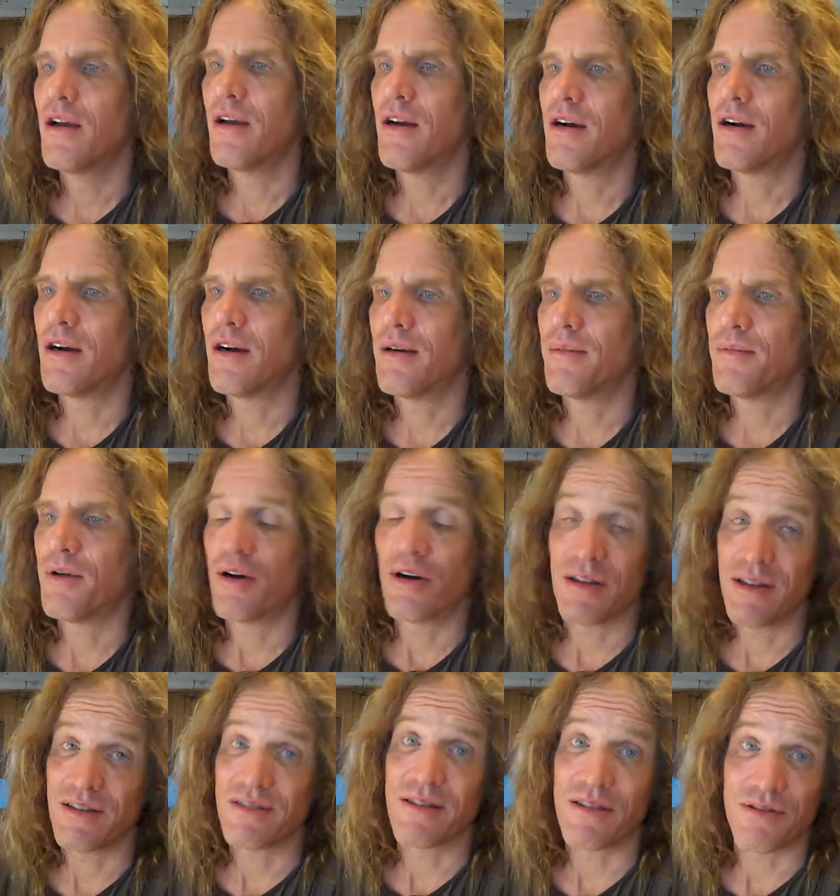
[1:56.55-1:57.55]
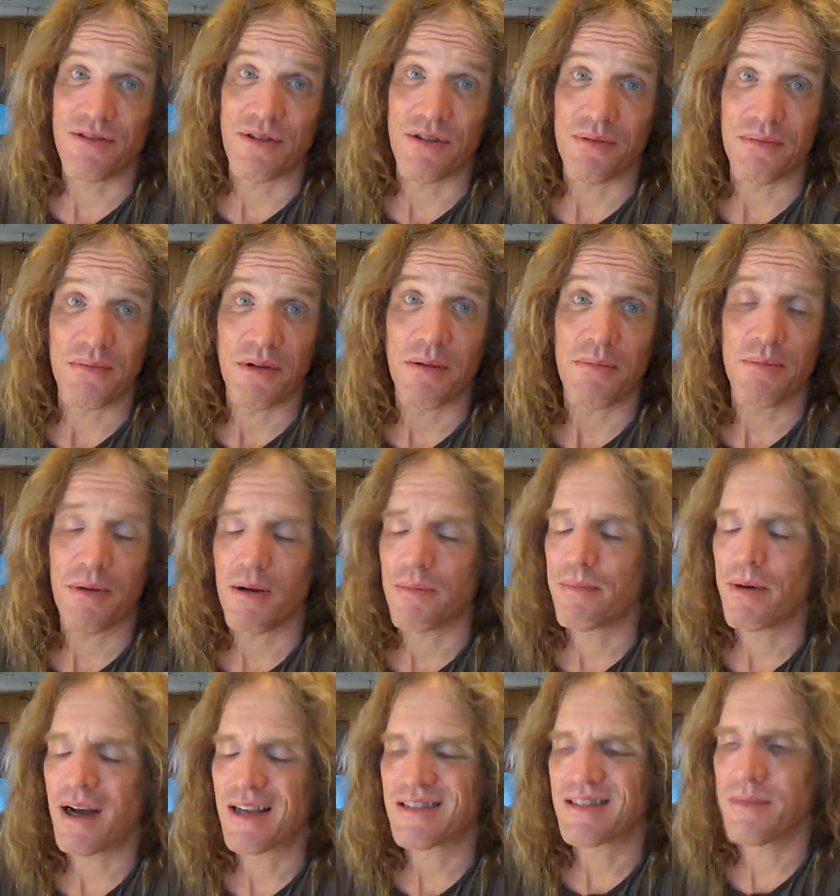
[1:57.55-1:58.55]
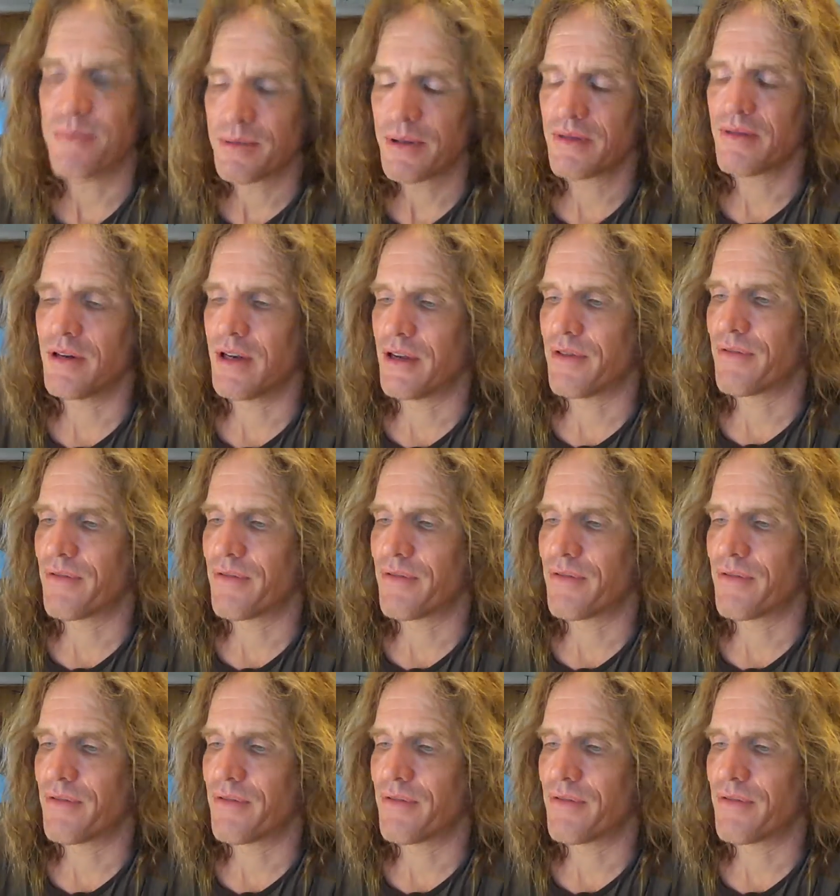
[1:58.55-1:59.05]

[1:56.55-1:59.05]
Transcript: Or at least there's a possibility